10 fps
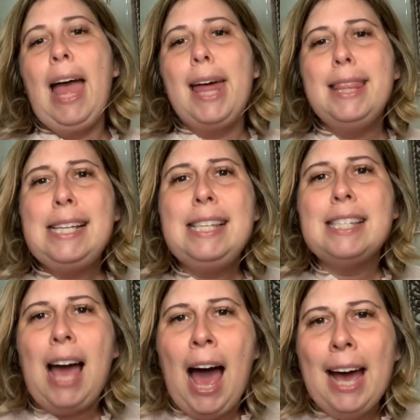This is
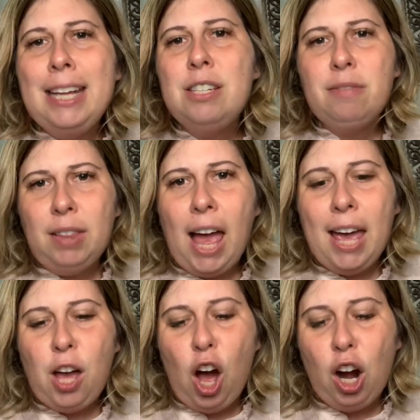kind of
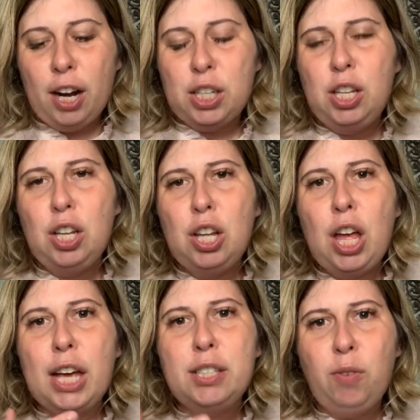like our
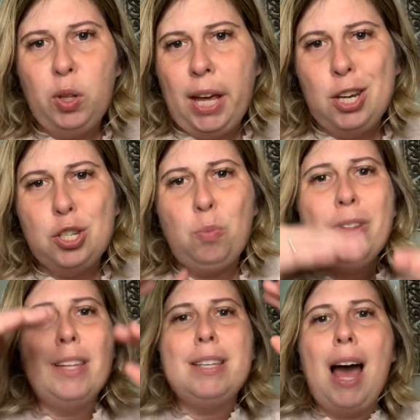exfoliation, where
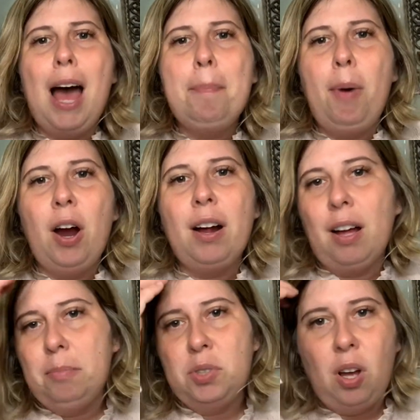the top part
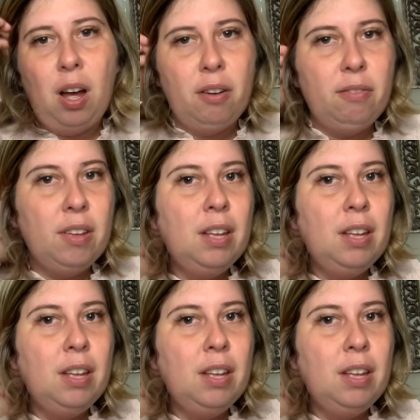comes off.